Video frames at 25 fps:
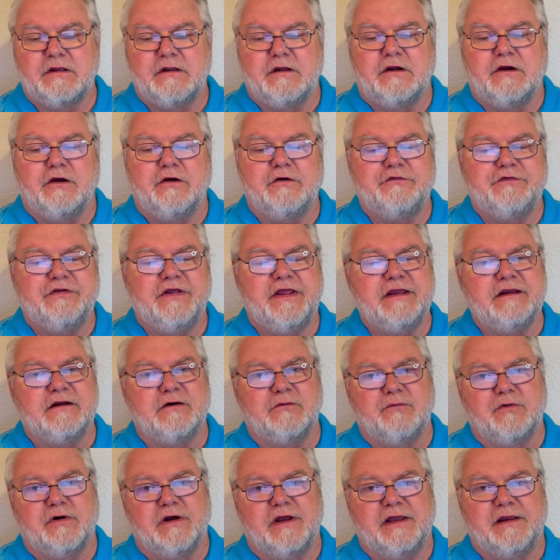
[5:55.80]
Her
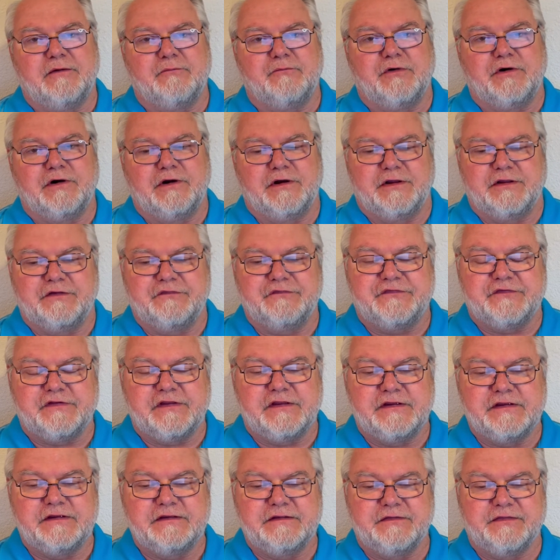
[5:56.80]
takeaway was
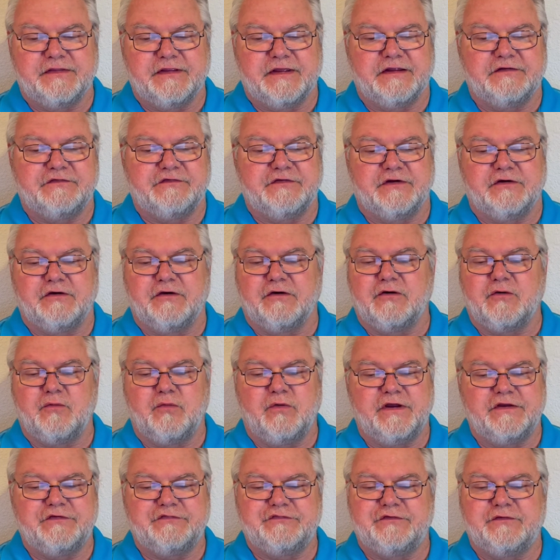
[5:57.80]
that her
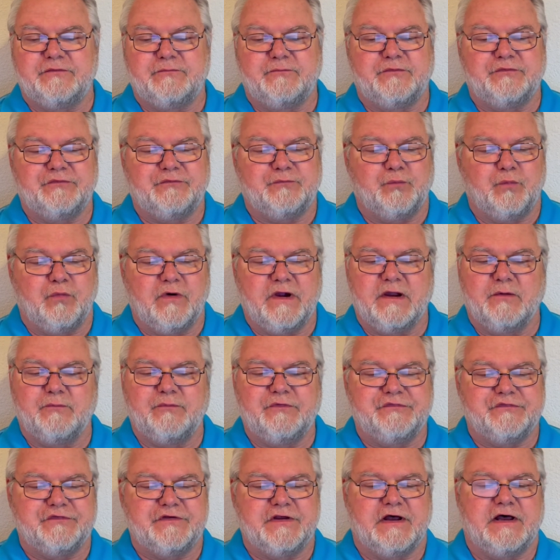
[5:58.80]
question was, where
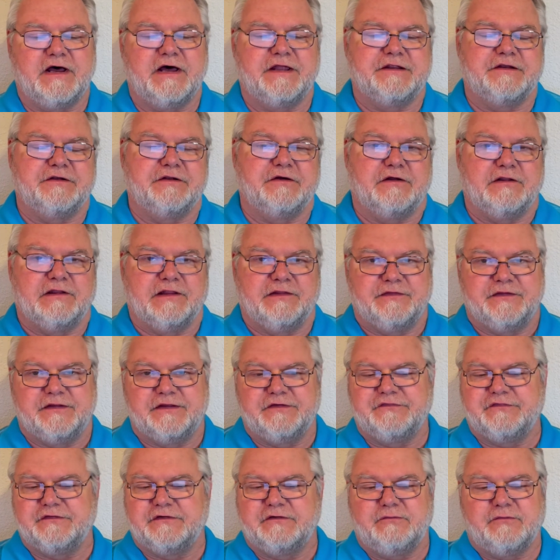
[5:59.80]
was God in all of
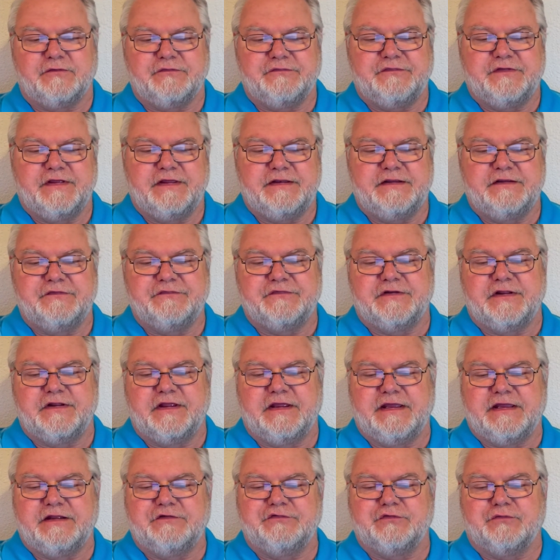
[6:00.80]
this? And of course, that is an
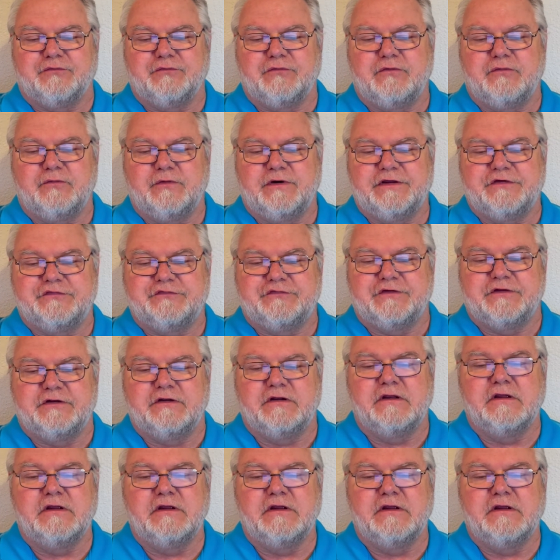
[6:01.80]
age-old question,